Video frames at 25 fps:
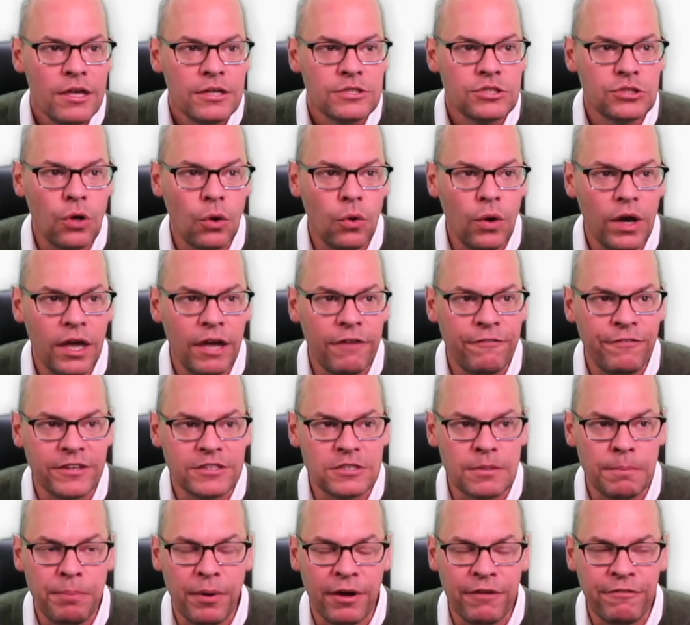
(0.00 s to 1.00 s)
So if it's
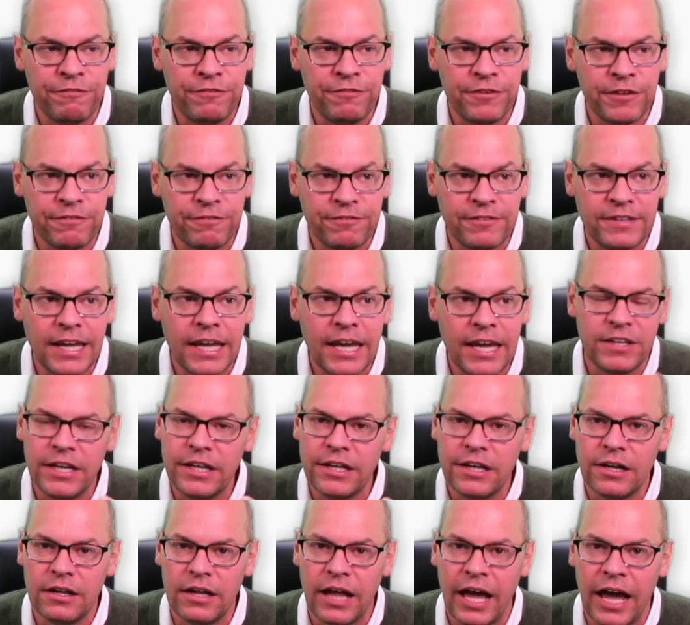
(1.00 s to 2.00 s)
above
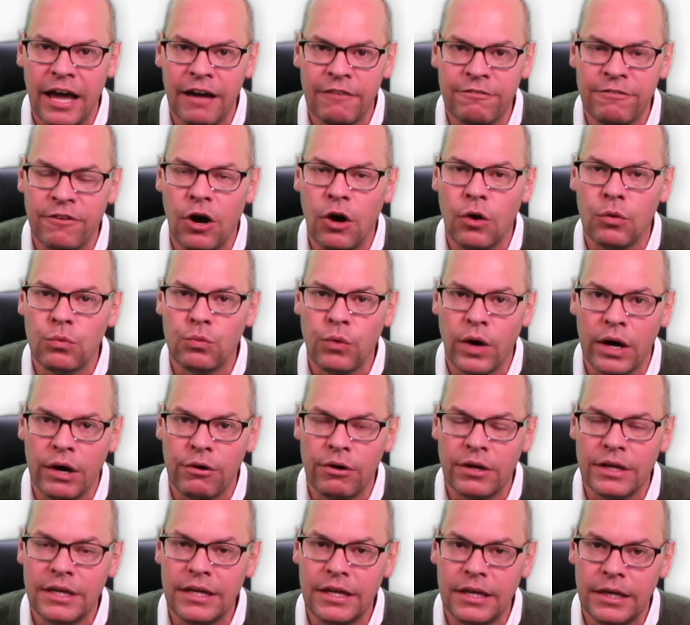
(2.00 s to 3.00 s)
15, it'll have a
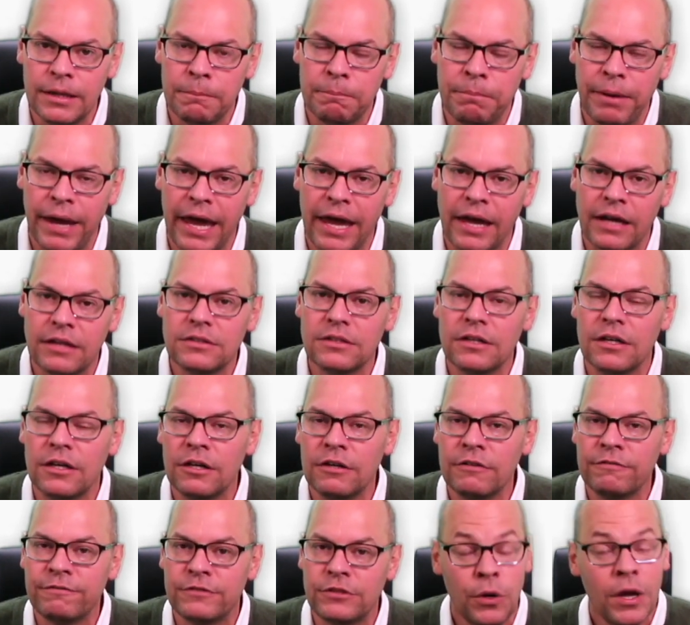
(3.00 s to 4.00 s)
rarity impact
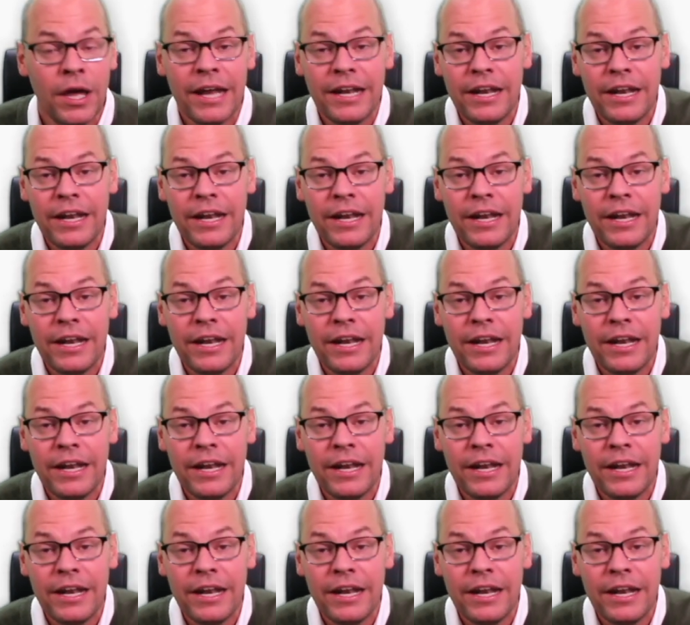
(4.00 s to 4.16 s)
of 2.